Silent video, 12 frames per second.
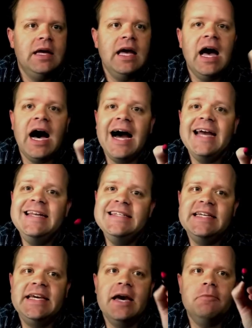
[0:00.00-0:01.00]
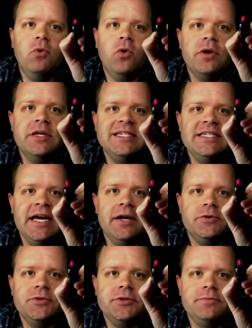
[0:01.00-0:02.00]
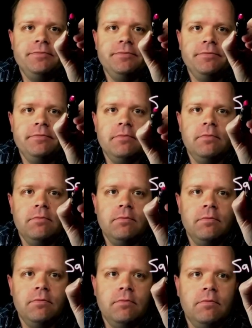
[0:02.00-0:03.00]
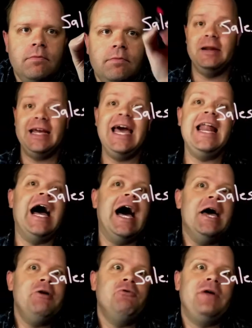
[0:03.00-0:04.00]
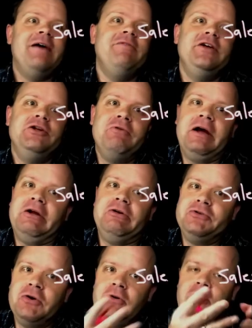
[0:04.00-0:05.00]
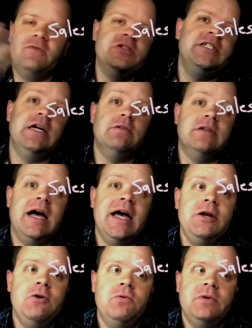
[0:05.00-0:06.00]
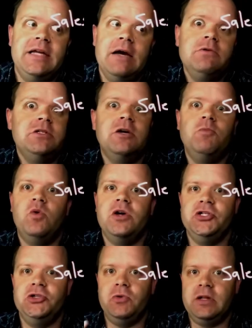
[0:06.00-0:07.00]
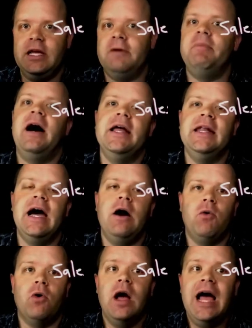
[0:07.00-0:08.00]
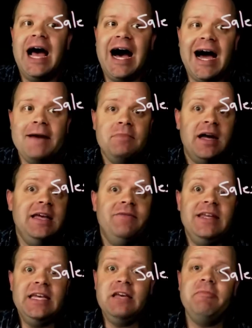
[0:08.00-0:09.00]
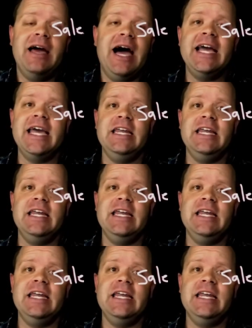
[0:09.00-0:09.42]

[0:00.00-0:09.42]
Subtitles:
I need to get more sales. Again, I don't have any direct control over sales. I don't tell someone to click buy now, or I'm not even eBay. I can't even